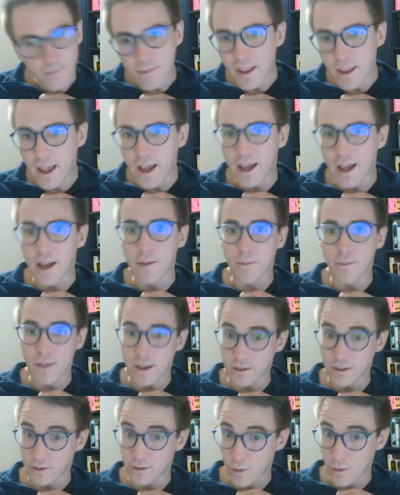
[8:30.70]

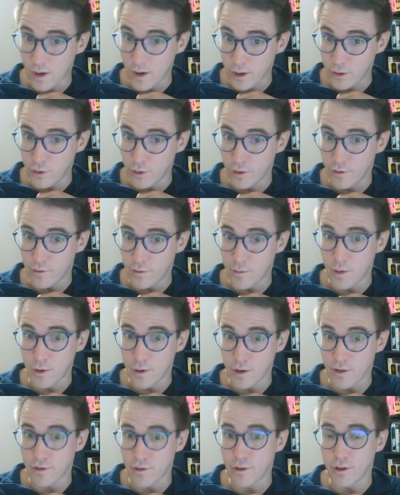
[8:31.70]
That's quite good from only a
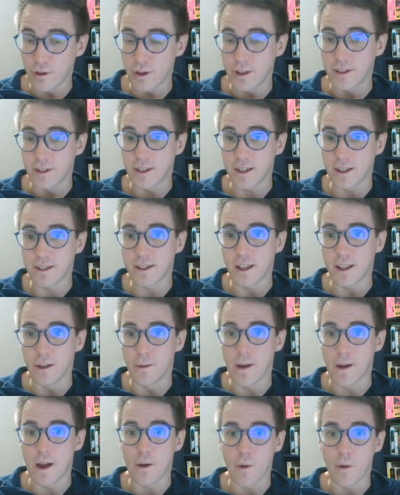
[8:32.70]
36
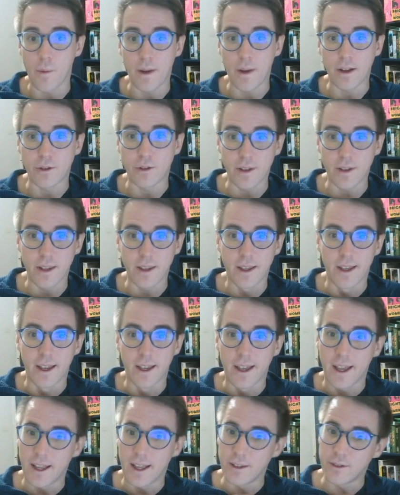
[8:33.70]
kilowatt hour battery,
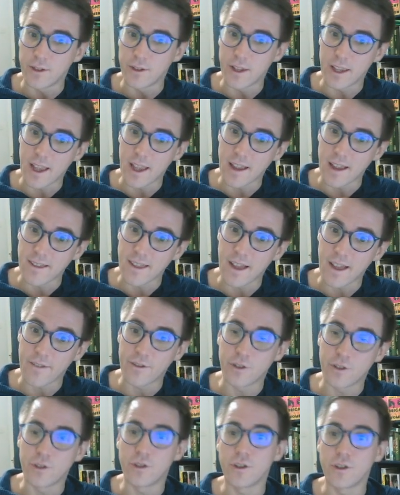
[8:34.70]
and so you're getting that for
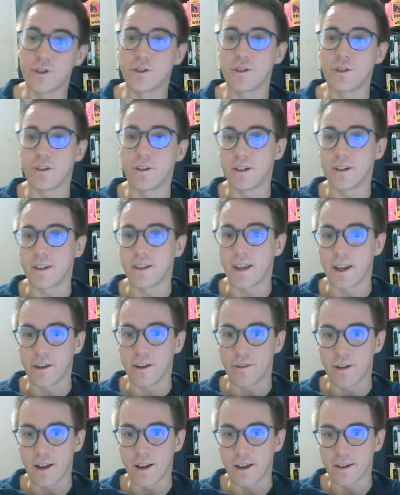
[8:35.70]
just under 10
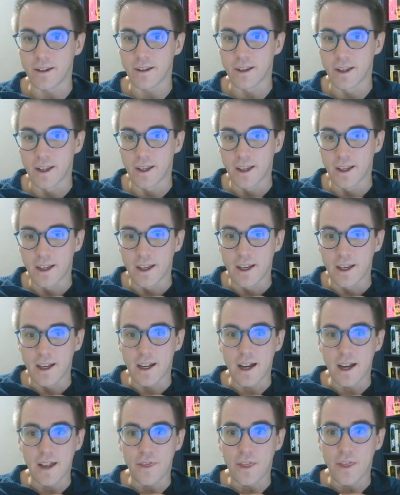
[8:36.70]
grand.
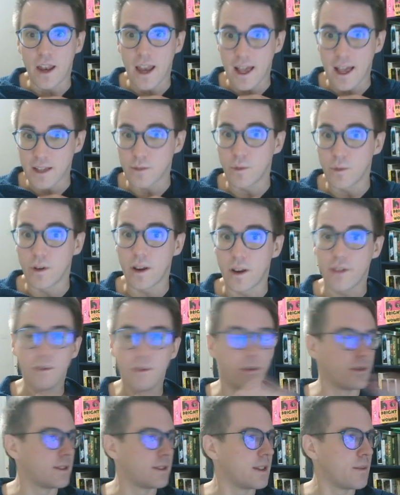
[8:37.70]
And the last one, I thought
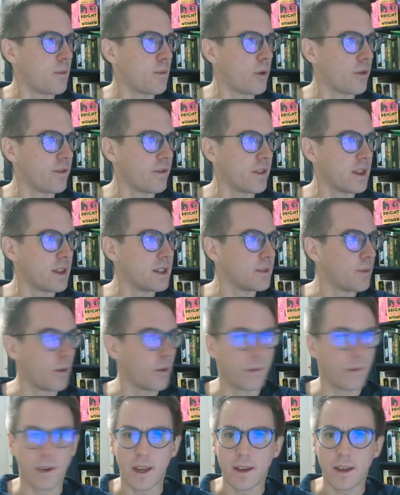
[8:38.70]
I'd see more of these, but we
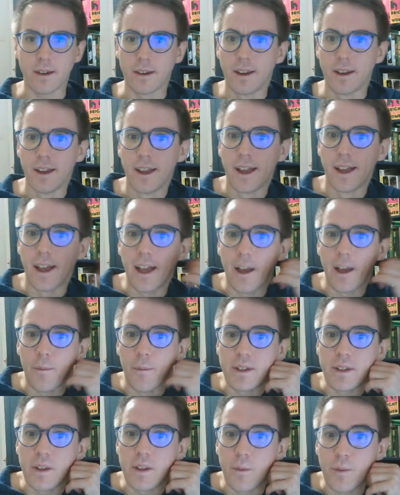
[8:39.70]
didn't,
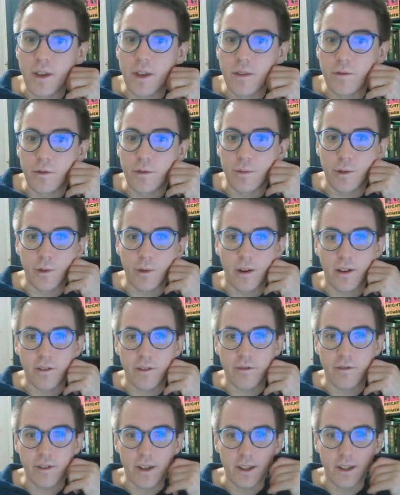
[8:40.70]
is the BMW
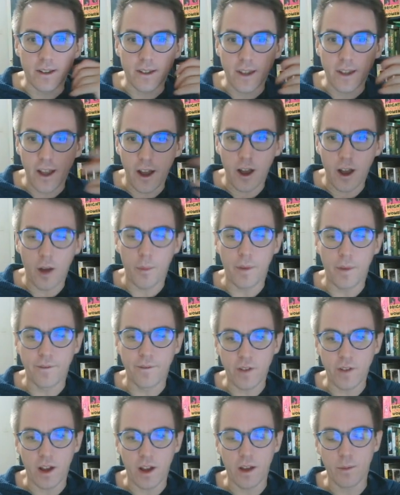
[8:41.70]
i3's carbon
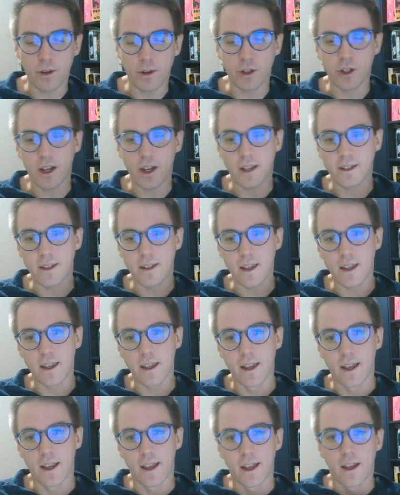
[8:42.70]
fibre chassis.
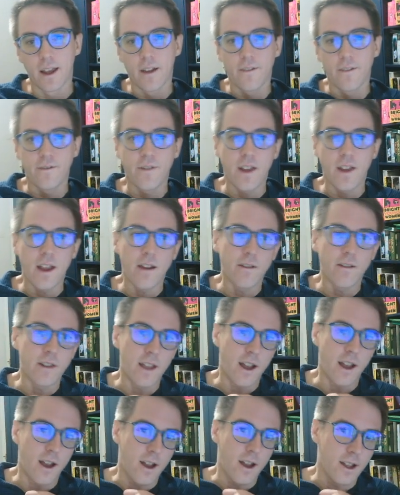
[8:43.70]
Very
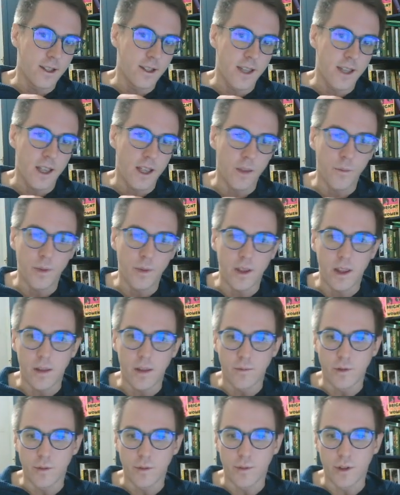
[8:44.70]
high-tech
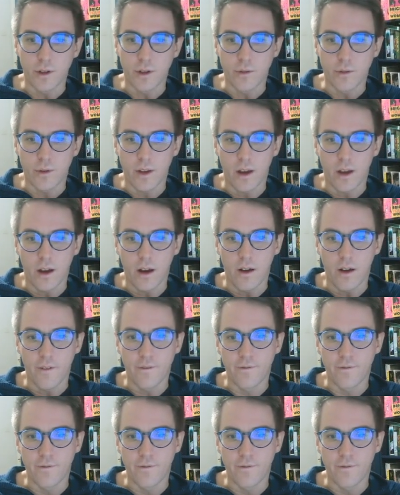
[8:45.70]
BMW car,